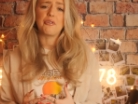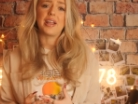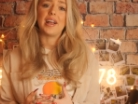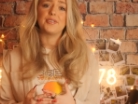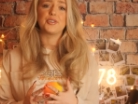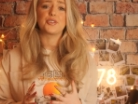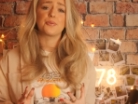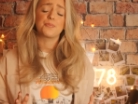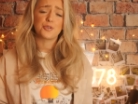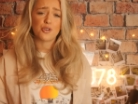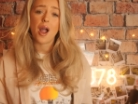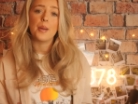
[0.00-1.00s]
forget to
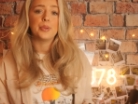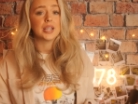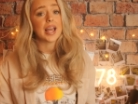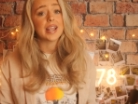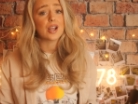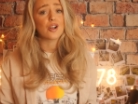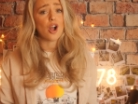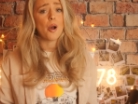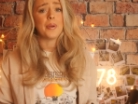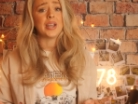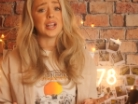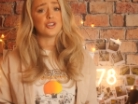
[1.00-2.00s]
subscribe, like,
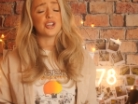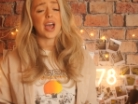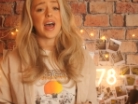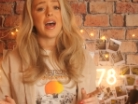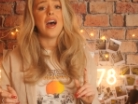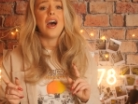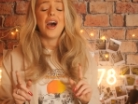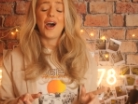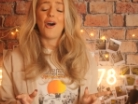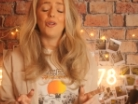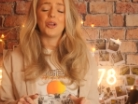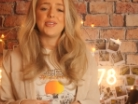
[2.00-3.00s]
comment and share
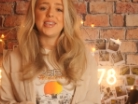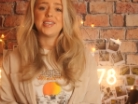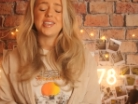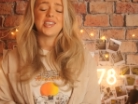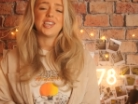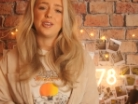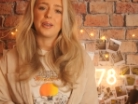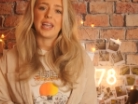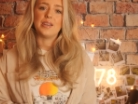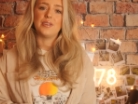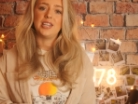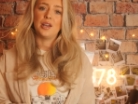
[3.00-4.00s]
on our DCT
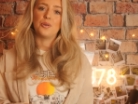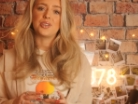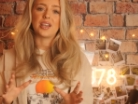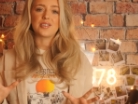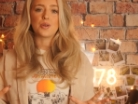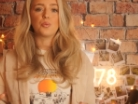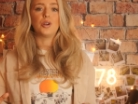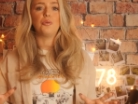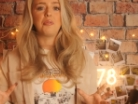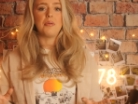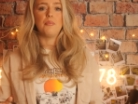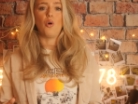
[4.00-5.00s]
UK videos, as there will
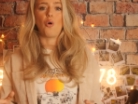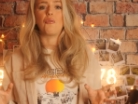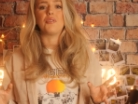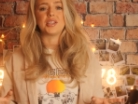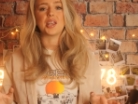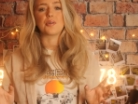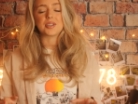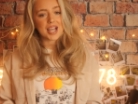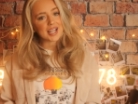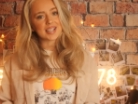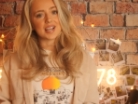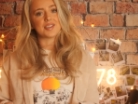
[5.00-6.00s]
be more videos
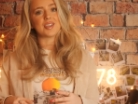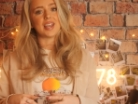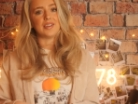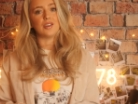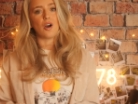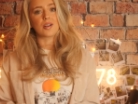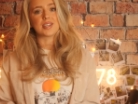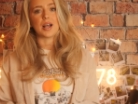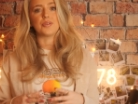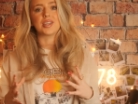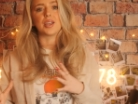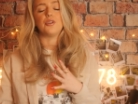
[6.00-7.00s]
like this in
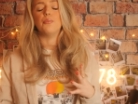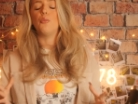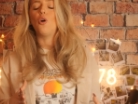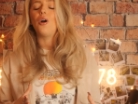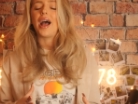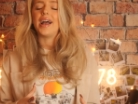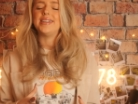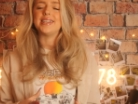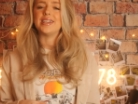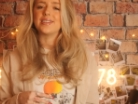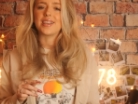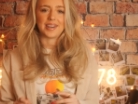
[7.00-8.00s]
lockdown to give you more
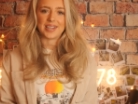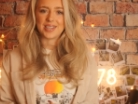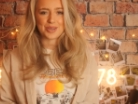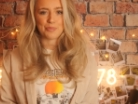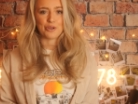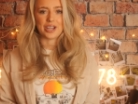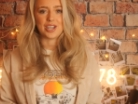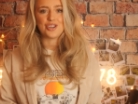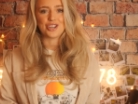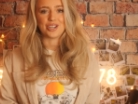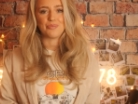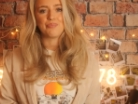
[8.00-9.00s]
ideas and
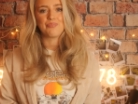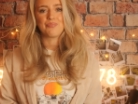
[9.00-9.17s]
inspiration.